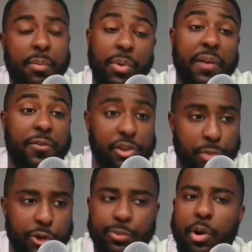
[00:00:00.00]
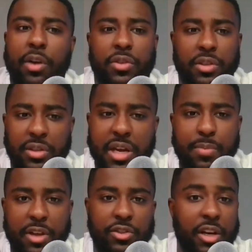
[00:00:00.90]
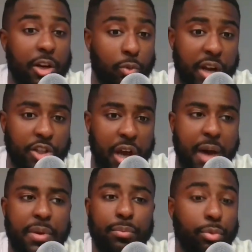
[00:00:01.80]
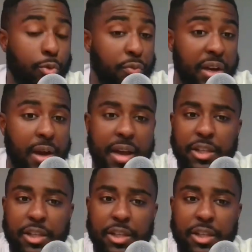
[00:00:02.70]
But for the most part, this team has done a great job improving.